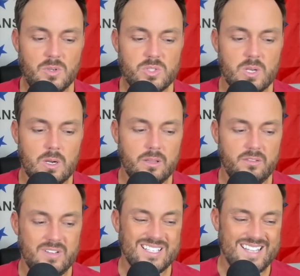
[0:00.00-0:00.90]
you saw the
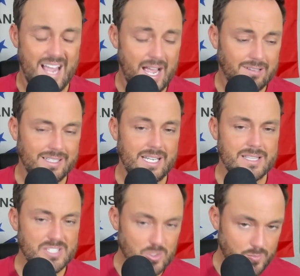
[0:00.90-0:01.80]
physicality and
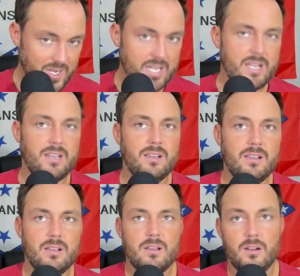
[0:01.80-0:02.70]
the speed
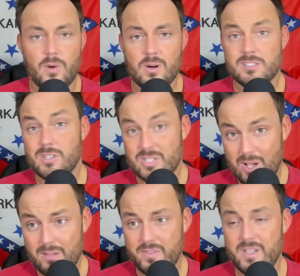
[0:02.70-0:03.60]
of Arkansas's
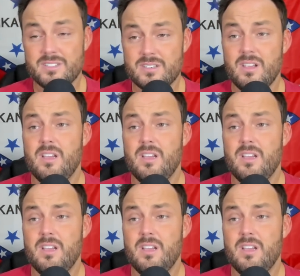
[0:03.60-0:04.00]
offense